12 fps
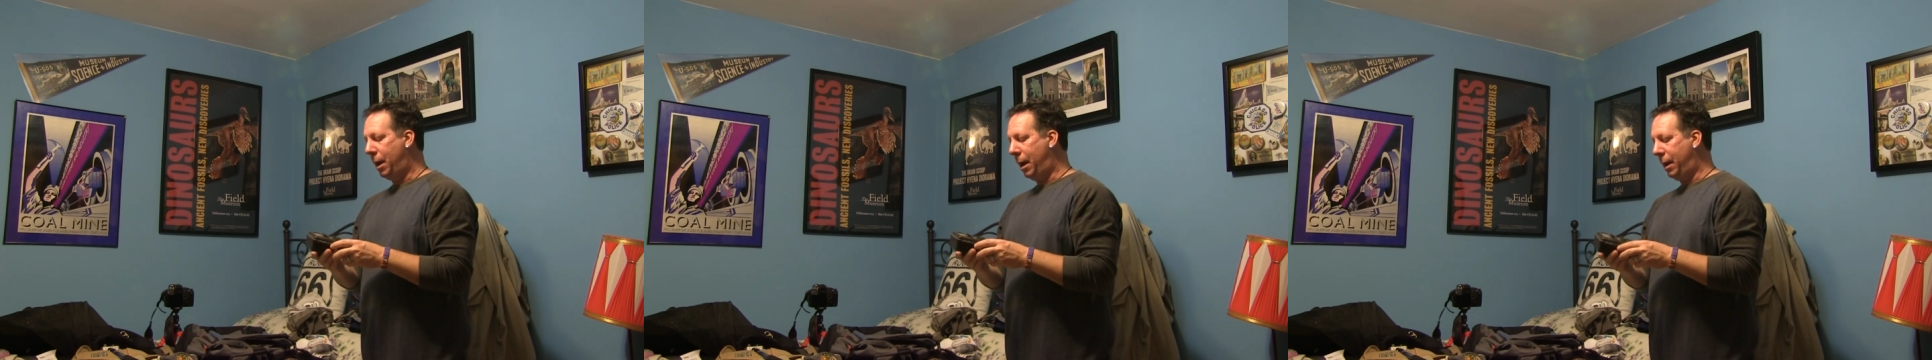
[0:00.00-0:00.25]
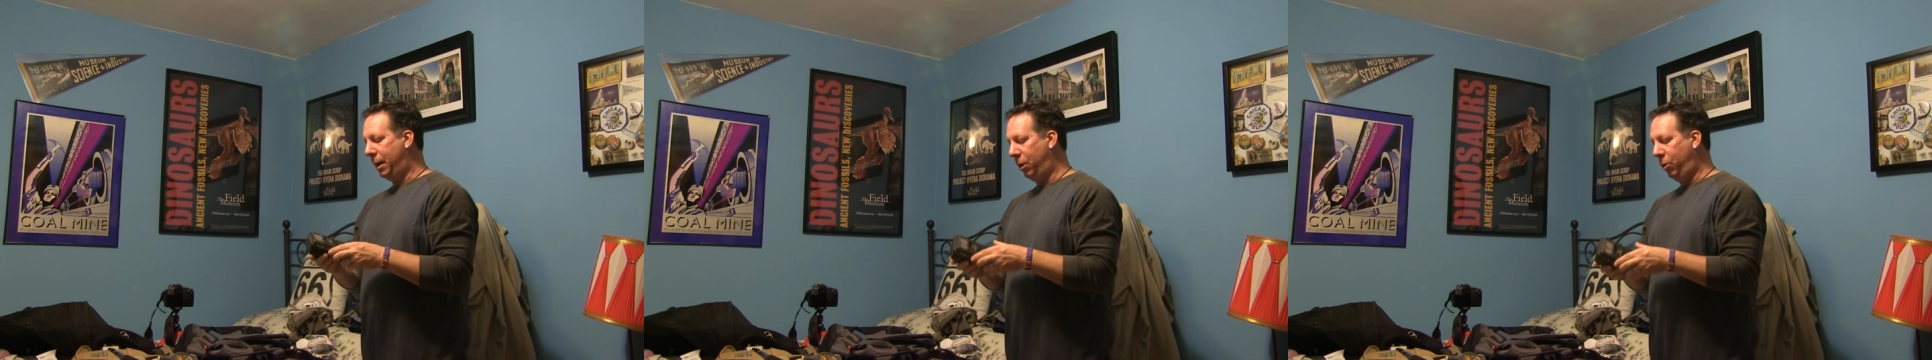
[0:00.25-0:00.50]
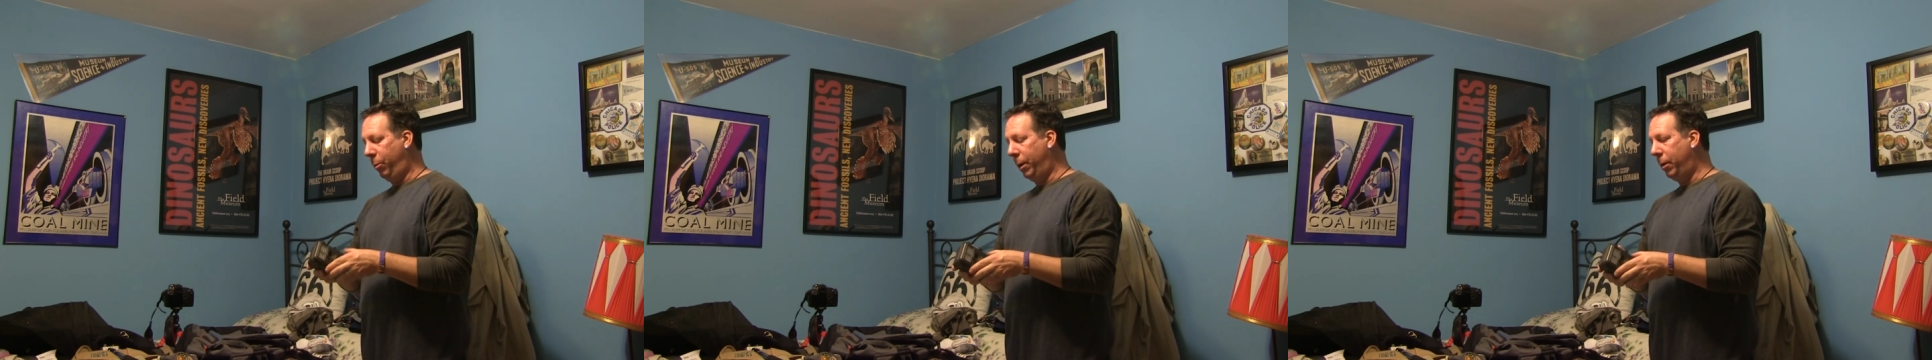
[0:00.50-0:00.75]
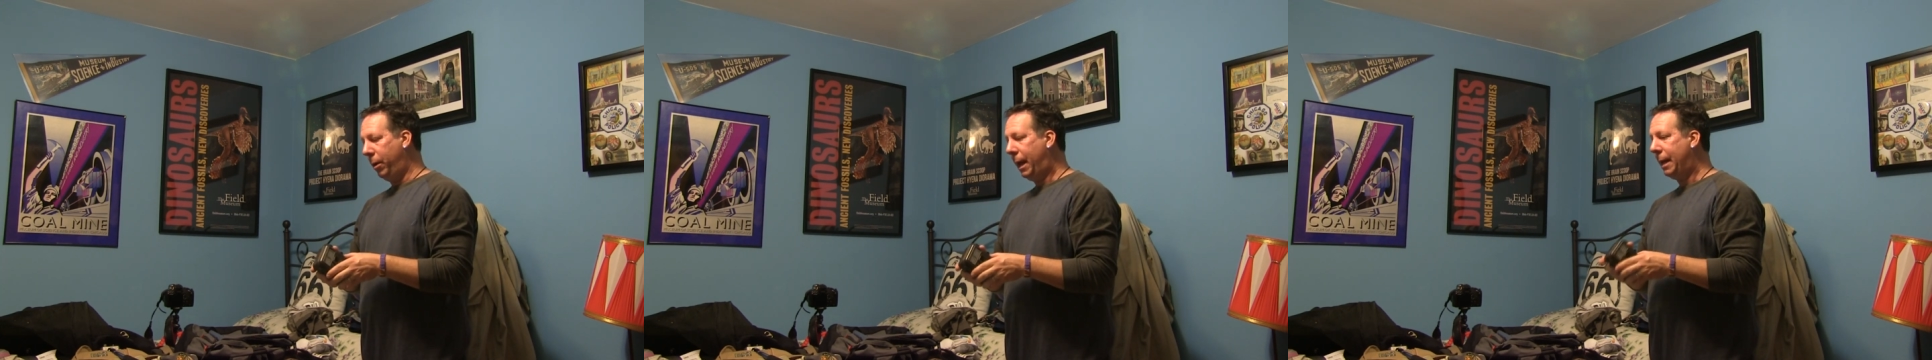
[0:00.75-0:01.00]
And then you
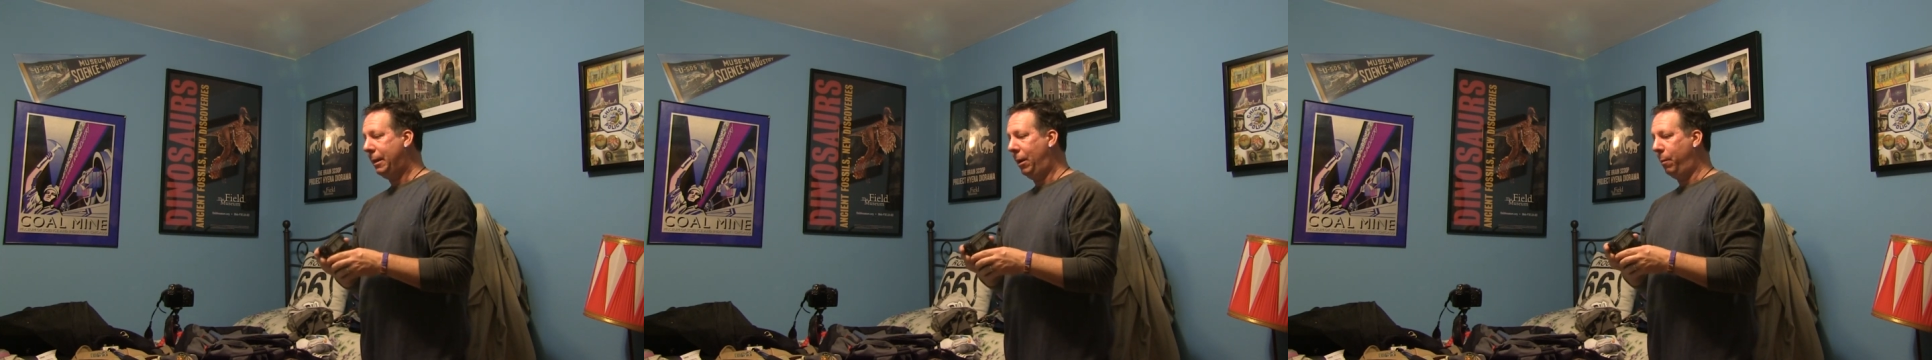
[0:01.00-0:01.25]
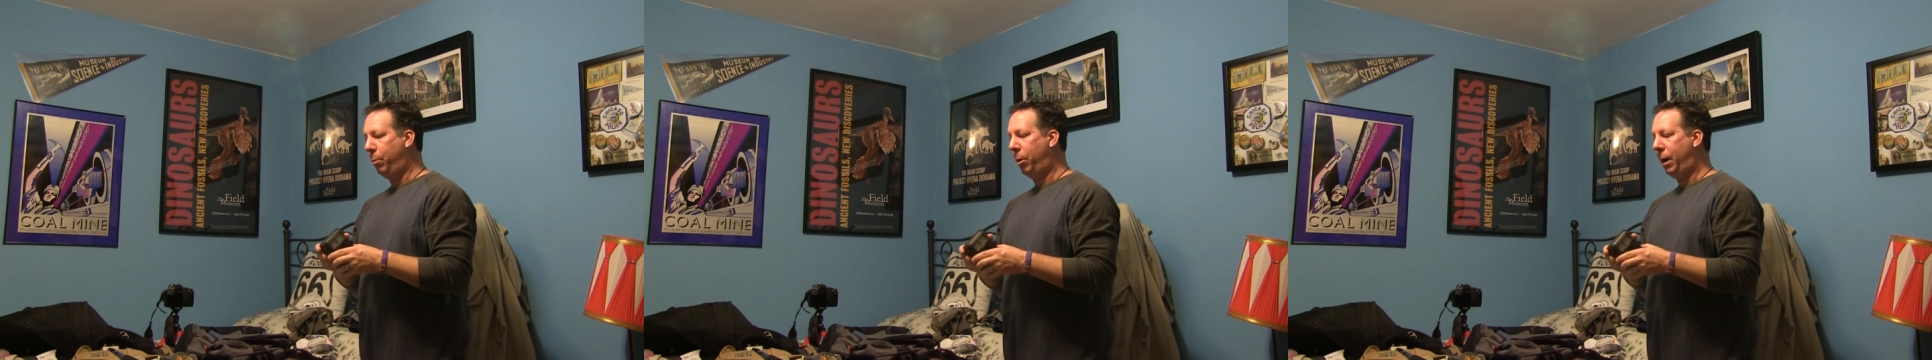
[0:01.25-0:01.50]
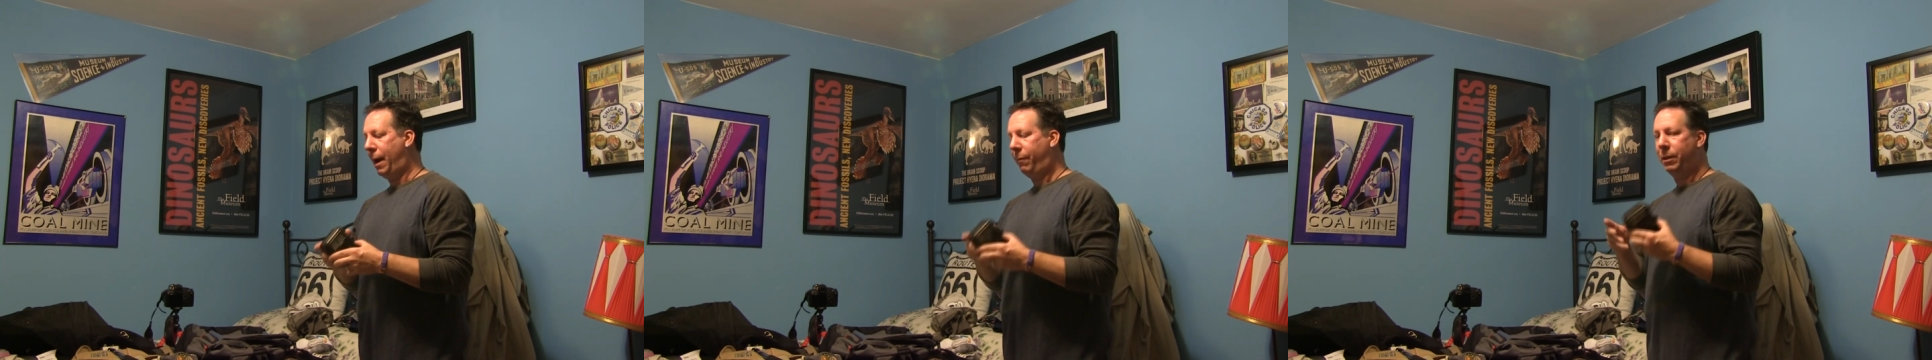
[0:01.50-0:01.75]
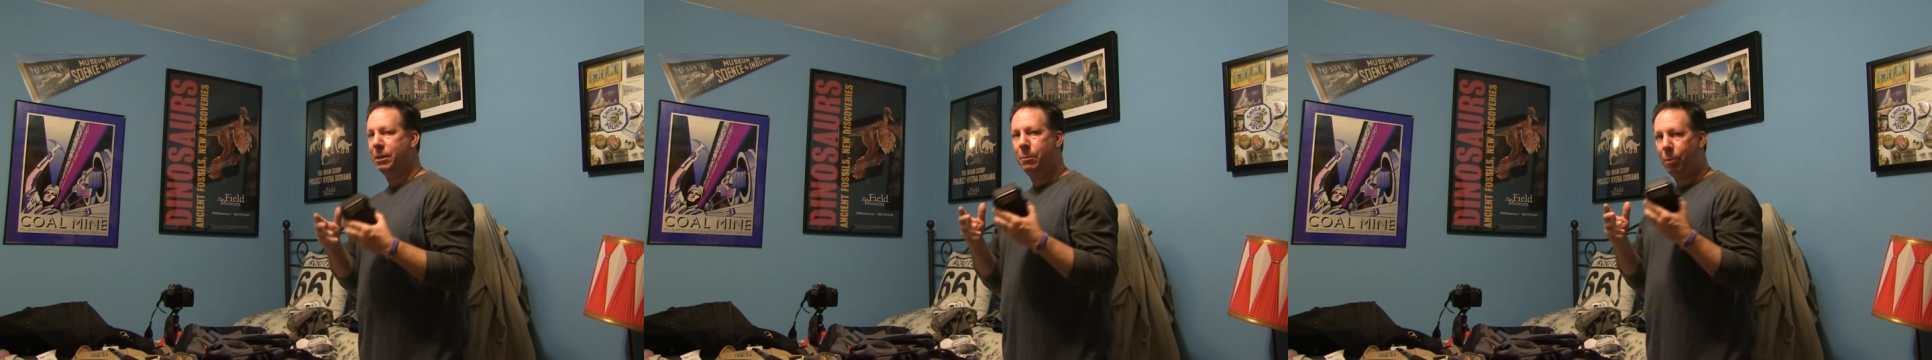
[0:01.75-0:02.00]
will, at the airport,
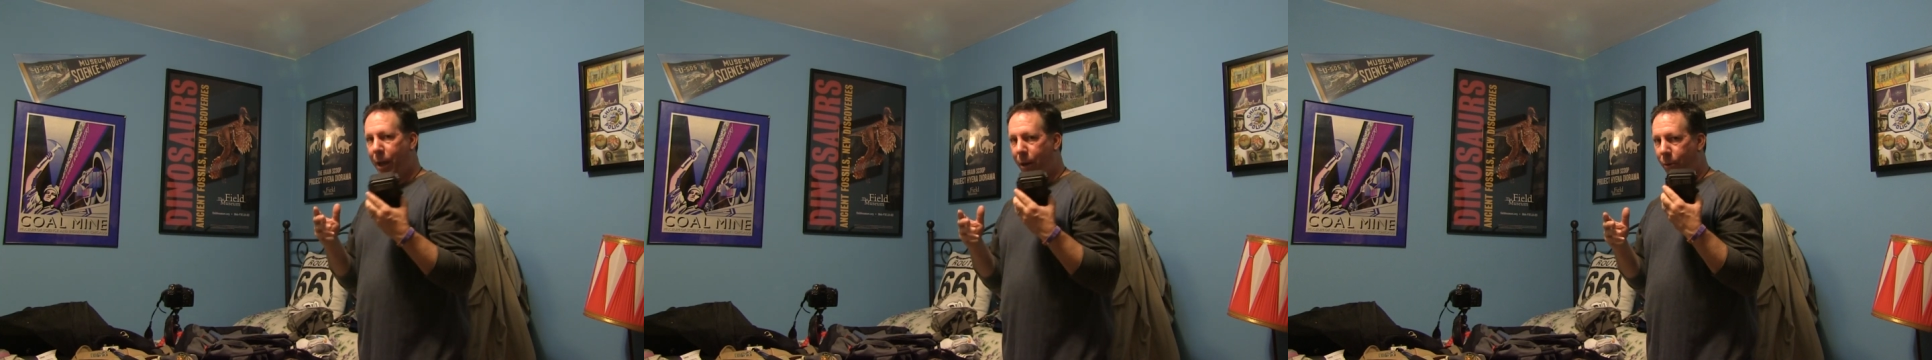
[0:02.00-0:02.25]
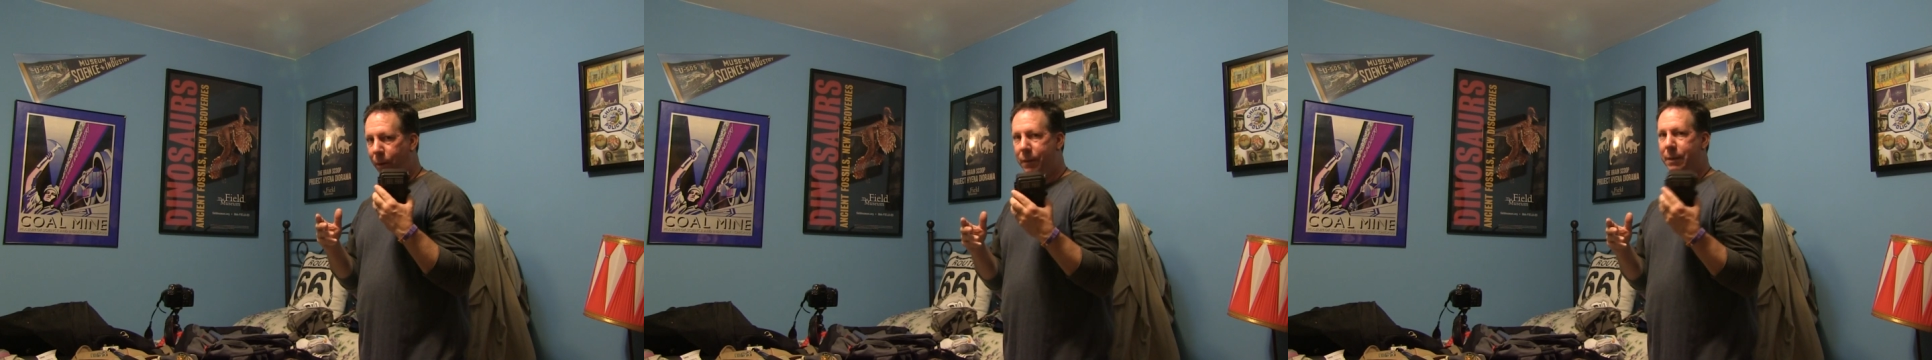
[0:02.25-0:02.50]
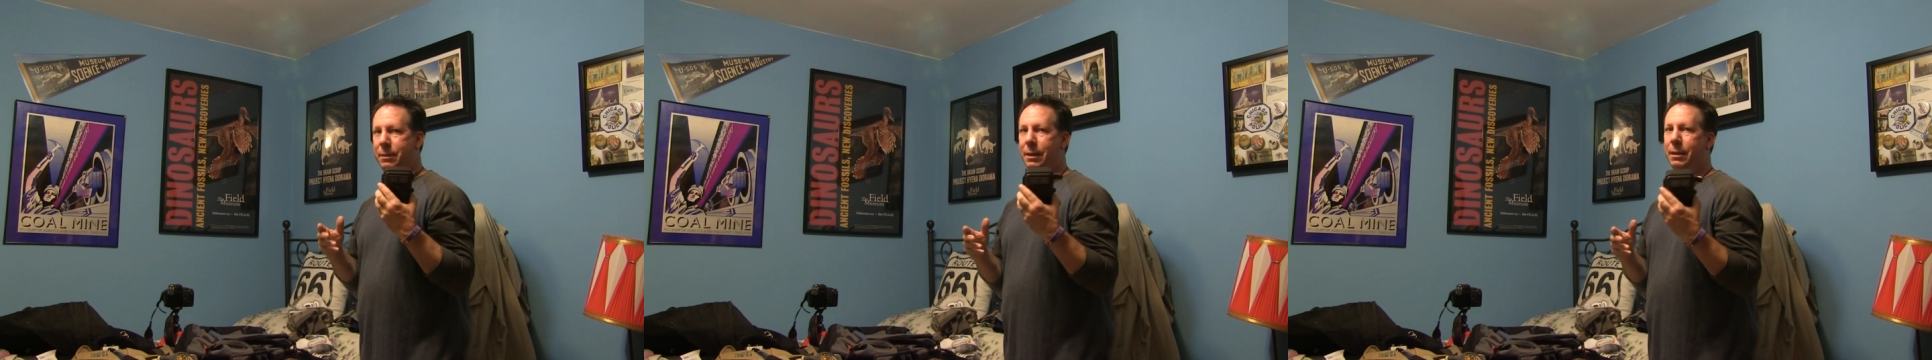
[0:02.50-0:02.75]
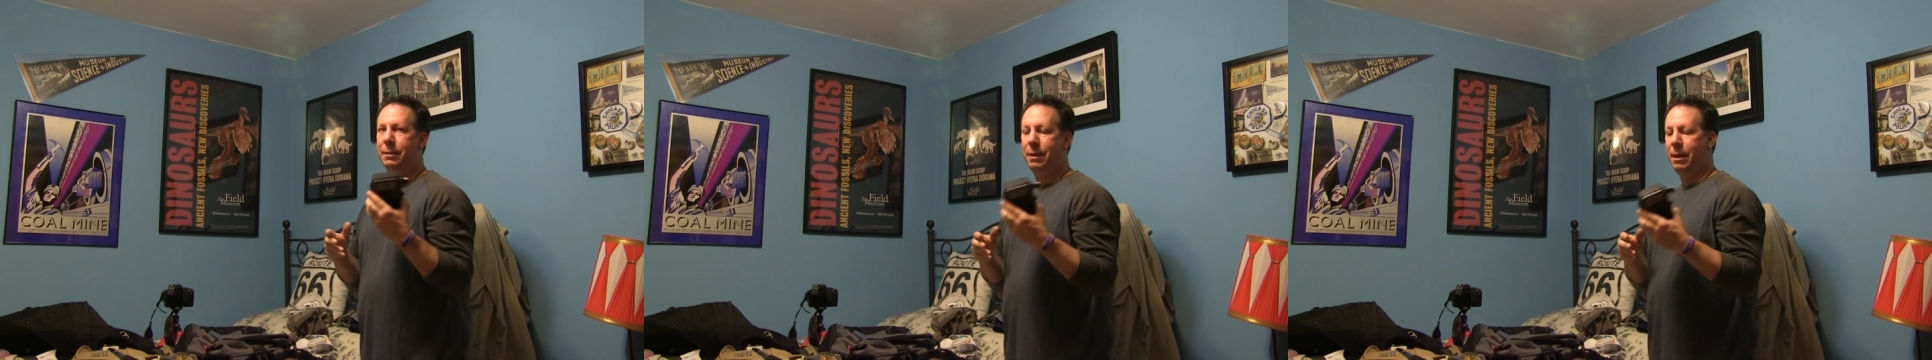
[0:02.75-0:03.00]
have to explain what this
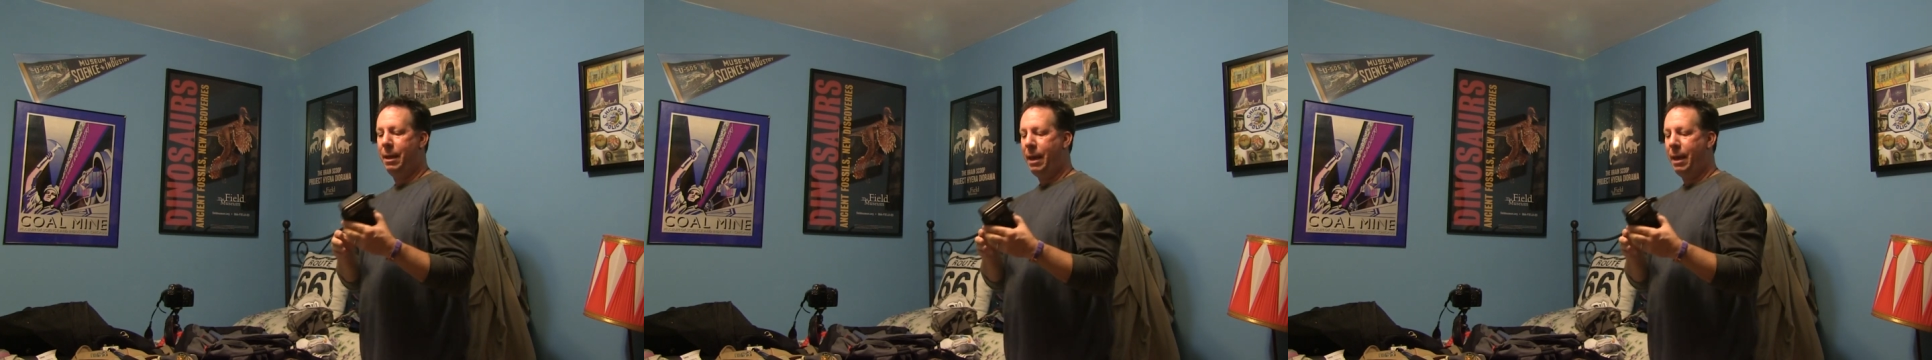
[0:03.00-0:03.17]
is.